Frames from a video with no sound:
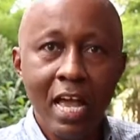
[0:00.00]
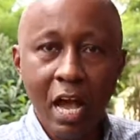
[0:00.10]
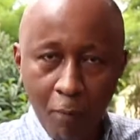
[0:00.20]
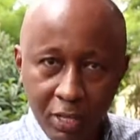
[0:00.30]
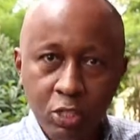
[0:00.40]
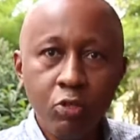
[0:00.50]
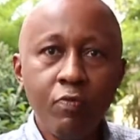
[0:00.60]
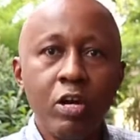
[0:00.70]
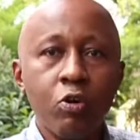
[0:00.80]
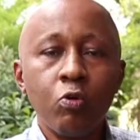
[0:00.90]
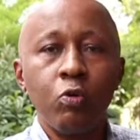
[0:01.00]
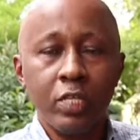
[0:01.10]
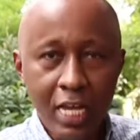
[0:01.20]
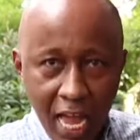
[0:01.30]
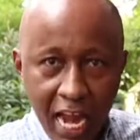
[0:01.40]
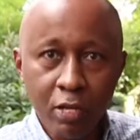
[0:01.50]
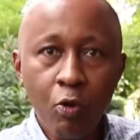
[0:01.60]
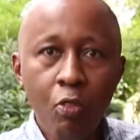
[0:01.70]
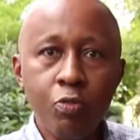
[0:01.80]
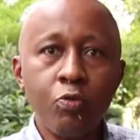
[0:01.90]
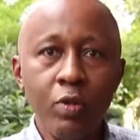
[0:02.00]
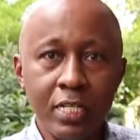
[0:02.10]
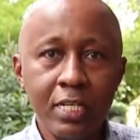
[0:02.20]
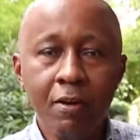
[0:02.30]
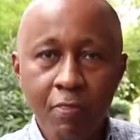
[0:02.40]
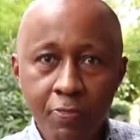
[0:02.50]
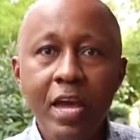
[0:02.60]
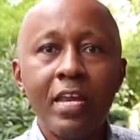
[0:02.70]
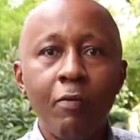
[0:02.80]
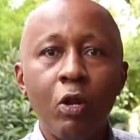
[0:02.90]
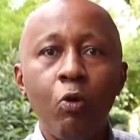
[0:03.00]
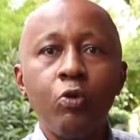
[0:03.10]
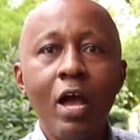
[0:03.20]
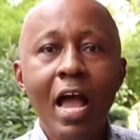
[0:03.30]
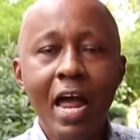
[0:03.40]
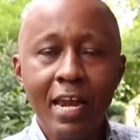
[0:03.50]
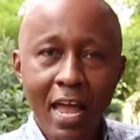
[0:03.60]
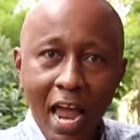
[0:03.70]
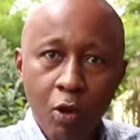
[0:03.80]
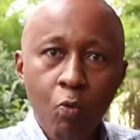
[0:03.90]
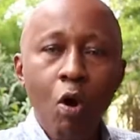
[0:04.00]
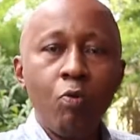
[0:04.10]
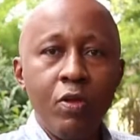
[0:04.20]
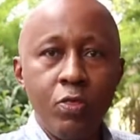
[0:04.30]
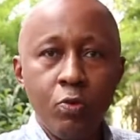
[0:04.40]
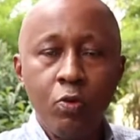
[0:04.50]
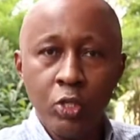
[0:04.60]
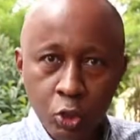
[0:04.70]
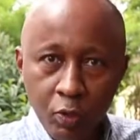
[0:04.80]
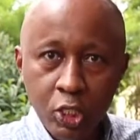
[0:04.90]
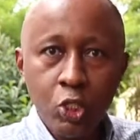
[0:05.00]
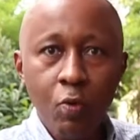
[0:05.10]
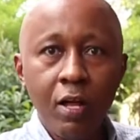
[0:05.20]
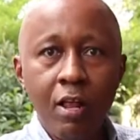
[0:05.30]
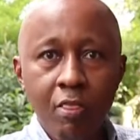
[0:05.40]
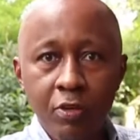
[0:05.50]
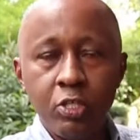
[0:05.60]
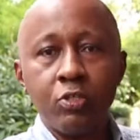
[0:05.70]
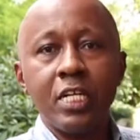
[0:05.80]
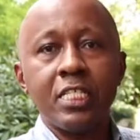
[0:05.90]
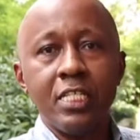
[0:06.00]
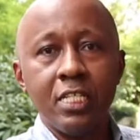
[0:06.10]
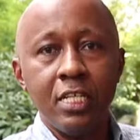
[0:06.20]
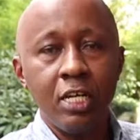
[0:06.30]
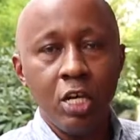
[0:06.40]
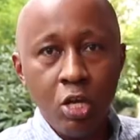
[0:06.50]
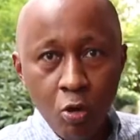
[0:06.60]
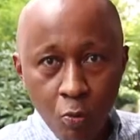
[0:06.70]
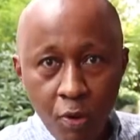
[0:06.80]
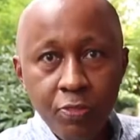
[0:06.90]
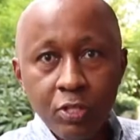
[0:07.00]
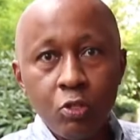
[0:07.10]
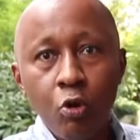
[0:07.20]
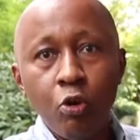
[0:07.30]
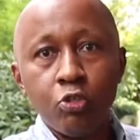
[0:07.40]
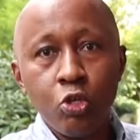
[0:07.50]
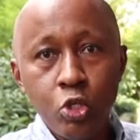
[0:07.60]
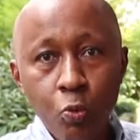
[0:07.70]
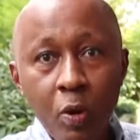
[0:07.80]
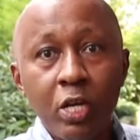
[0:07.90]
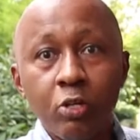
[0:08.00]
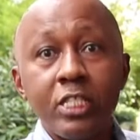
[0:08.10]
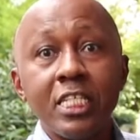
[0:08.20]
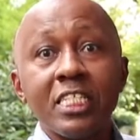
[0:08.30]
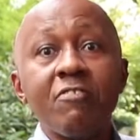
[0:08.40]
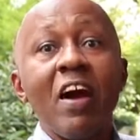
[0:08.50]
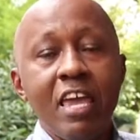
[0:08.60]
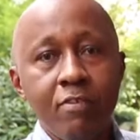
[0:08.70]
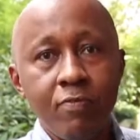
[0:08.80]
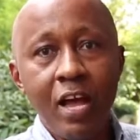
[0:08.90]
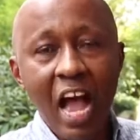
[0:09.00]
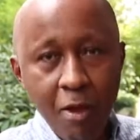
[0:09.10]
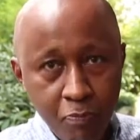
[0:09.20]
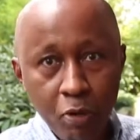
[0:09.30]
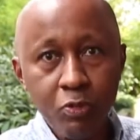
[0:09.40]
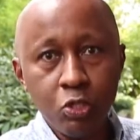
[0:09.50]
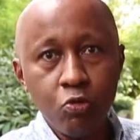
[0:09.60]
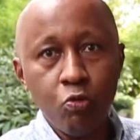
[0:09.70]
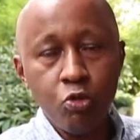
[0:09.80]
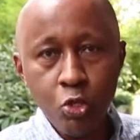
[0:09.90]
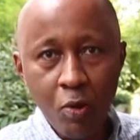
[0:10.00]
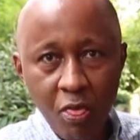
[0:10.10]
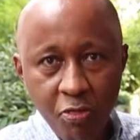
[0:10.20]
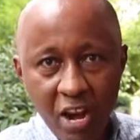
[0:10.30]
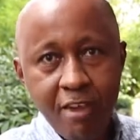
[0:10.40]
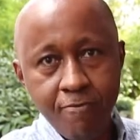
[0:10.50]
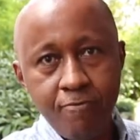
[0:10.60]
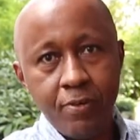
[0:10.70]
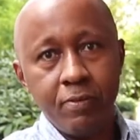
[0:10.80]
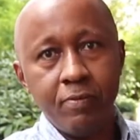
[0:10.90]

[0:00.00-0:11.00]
And once you've enrolled and gone through it, then I will hold your hand and walk with you to ensure that you succeed. With this course, you will not just survive. I promise you, you will thrive.